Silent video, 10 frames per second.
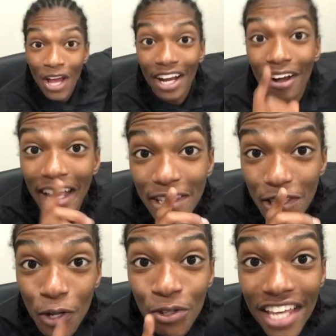Now guys,
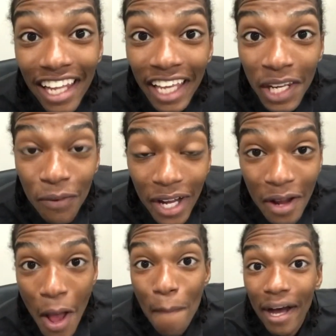don't tell anyone,
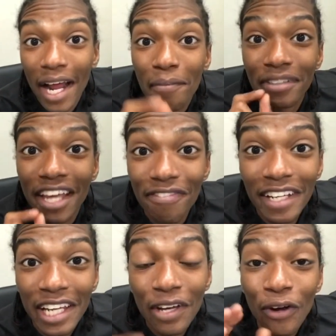but I'm
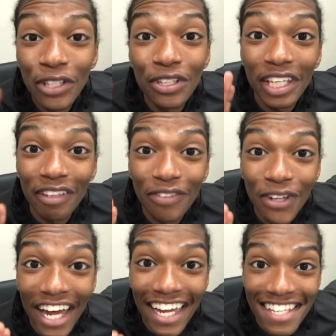definitely going to give you
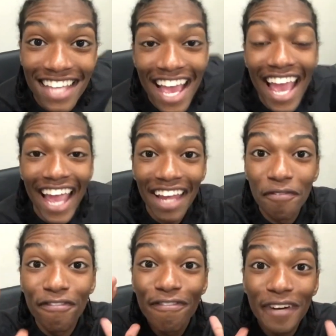guys a
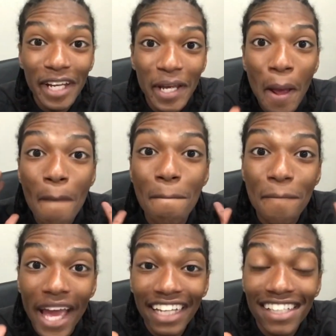free
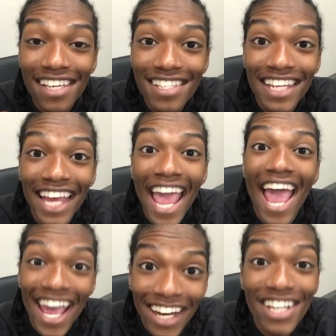backtesting
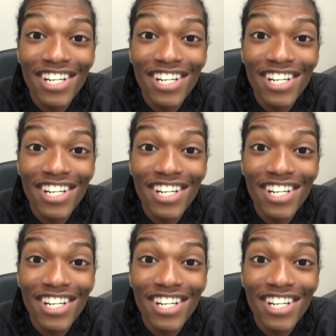and